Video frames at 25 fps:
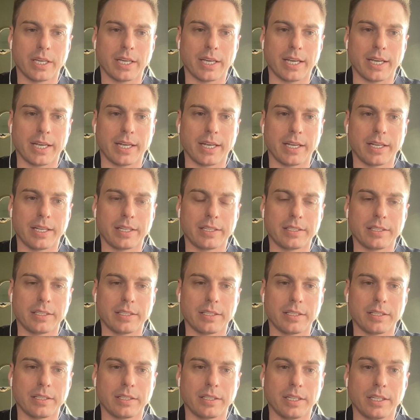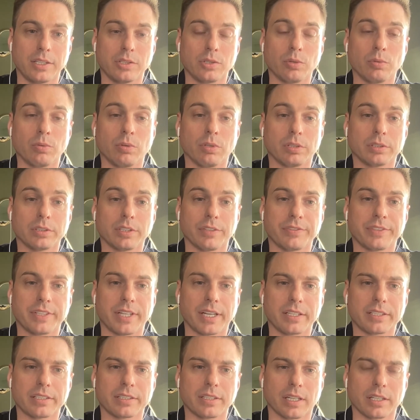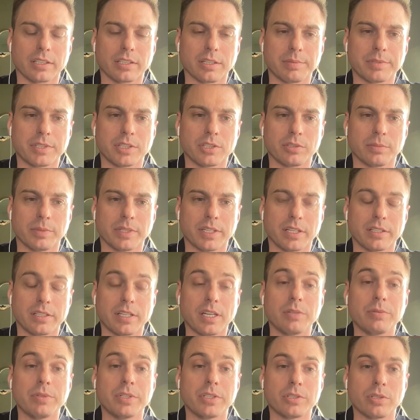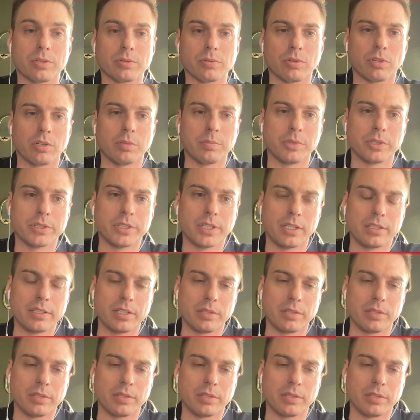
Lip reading: And in the world of tech startups in Romania, there is a role model.